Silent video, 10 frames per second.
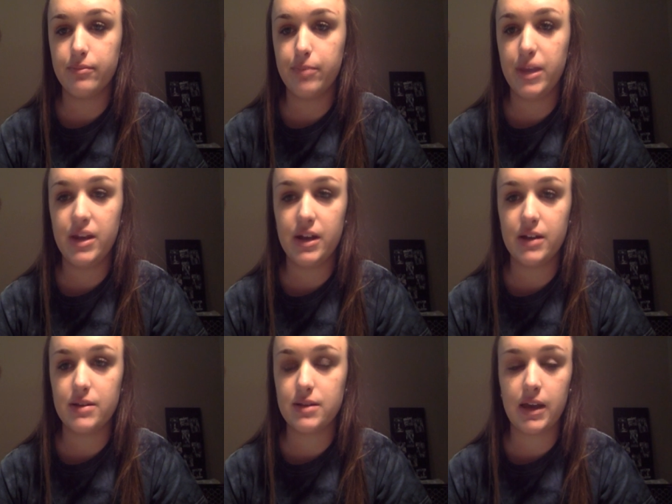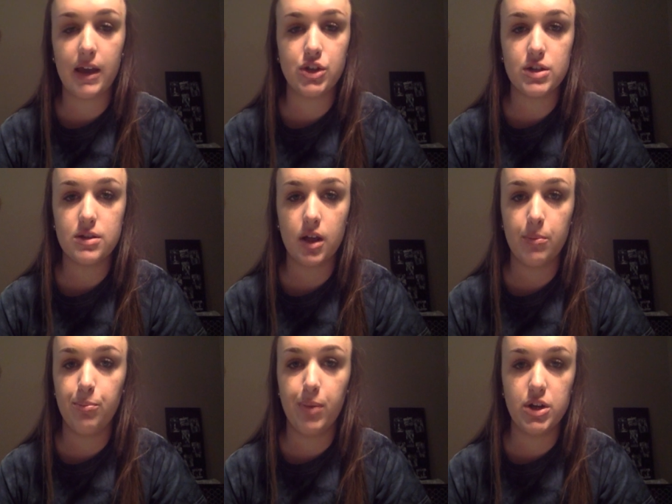peanuts, like just a
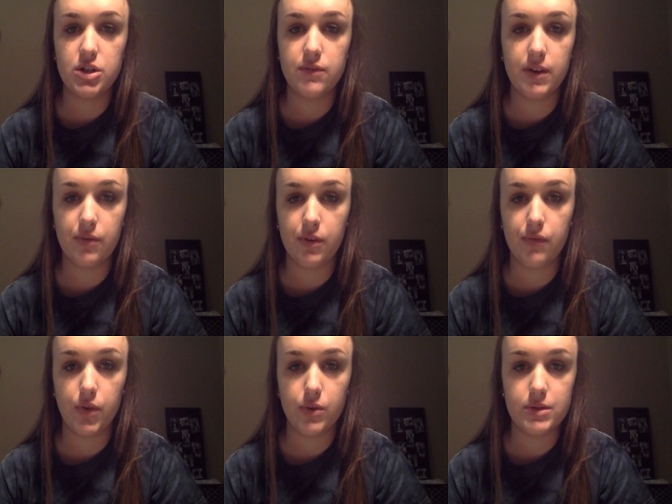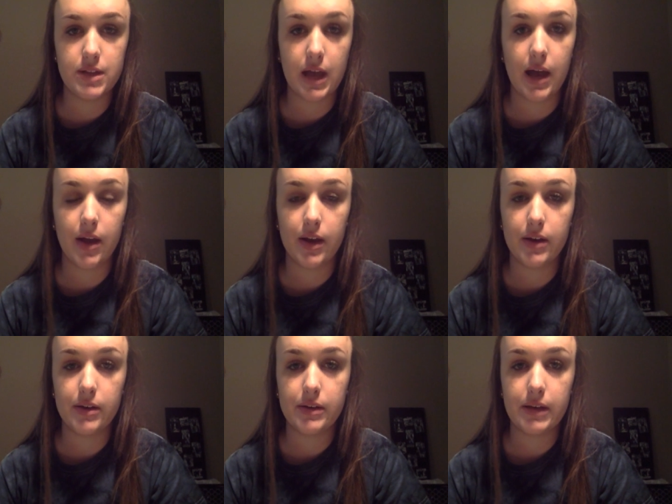bunch of different foods that
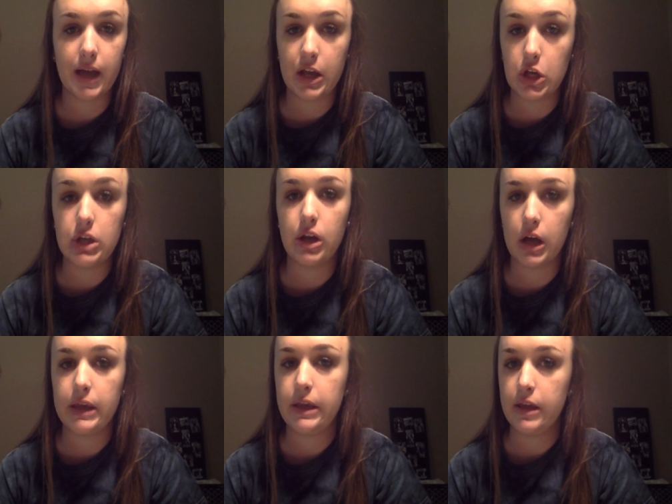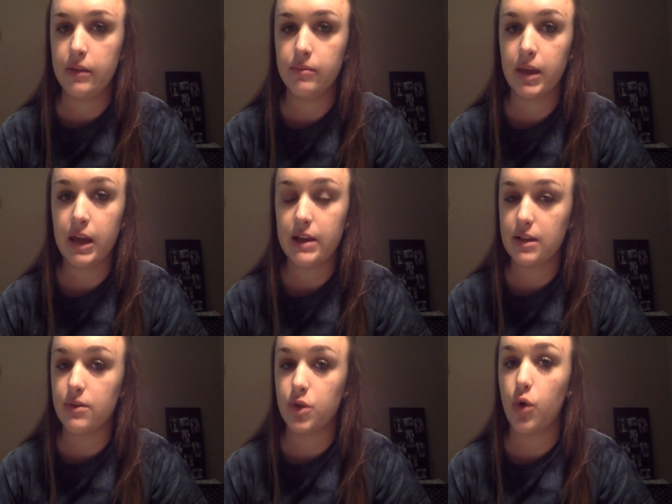I could not eat because
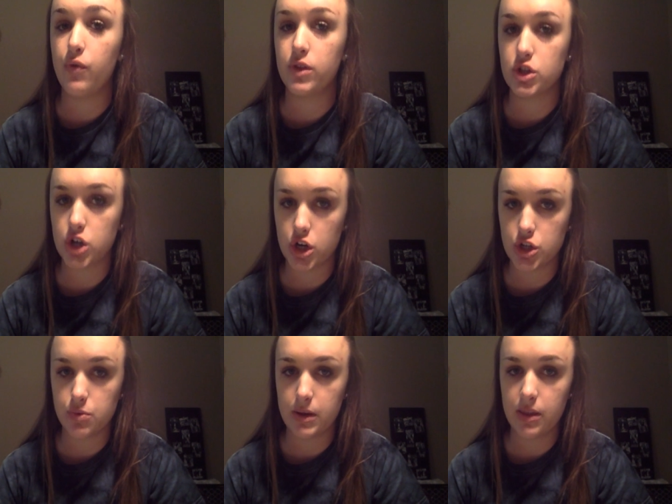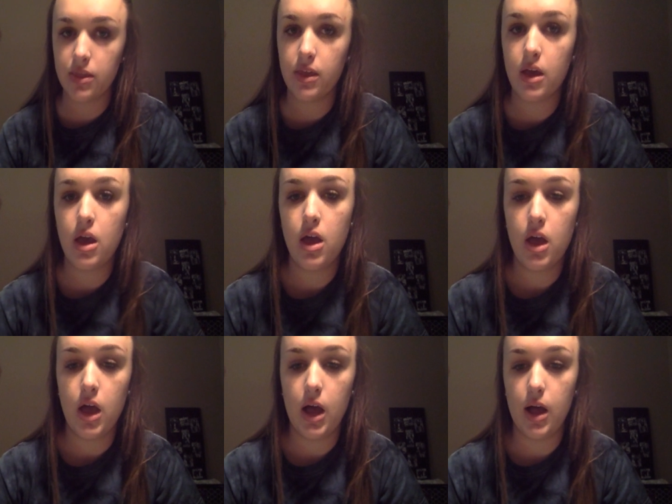I was over the charts with.
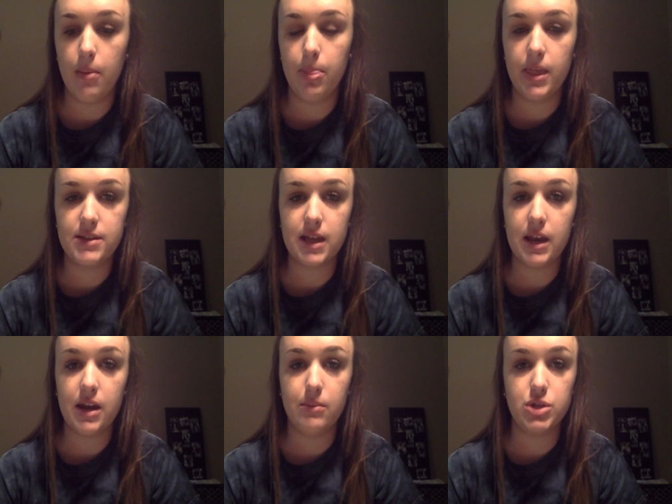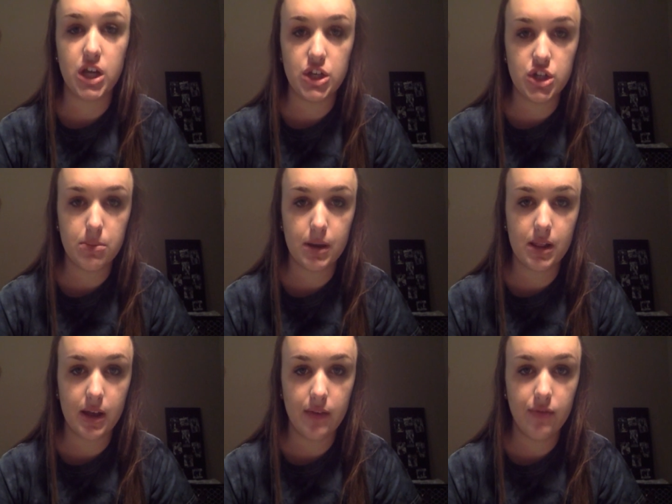This ended up changing my
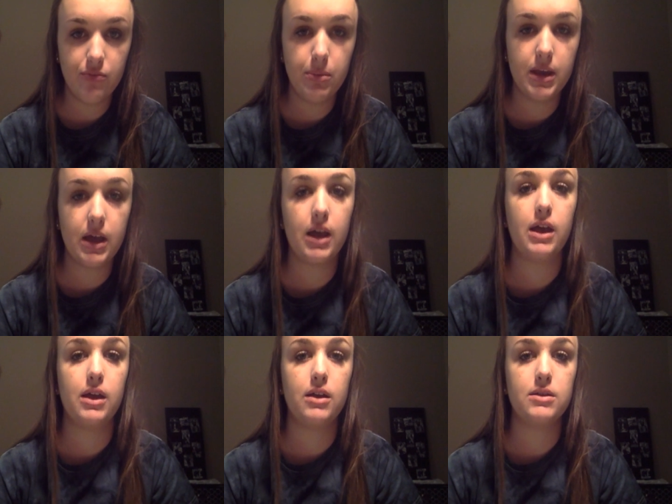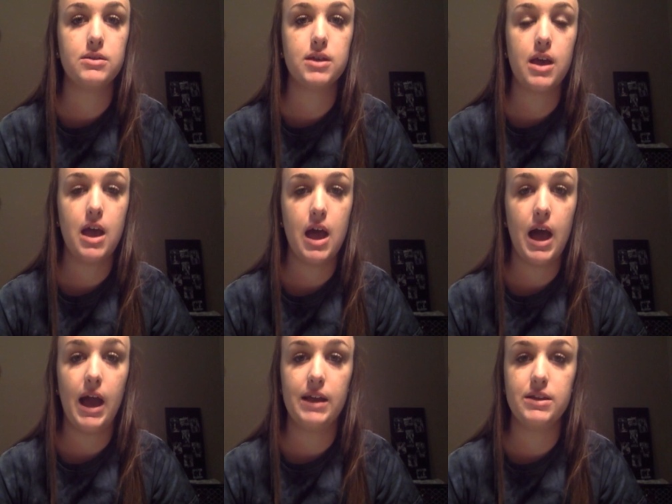life because
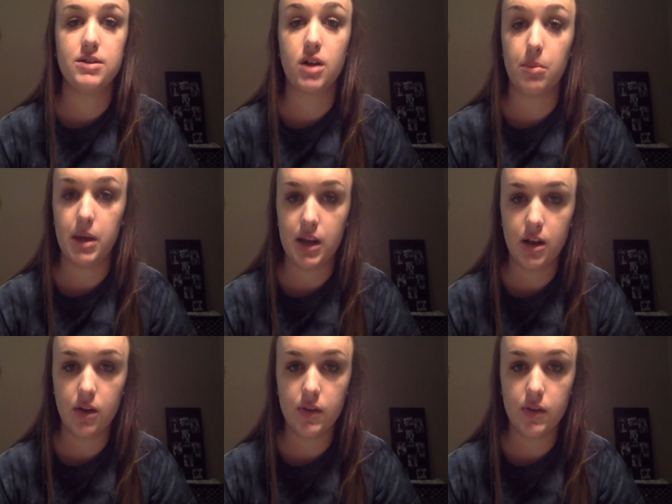I had to stop eating all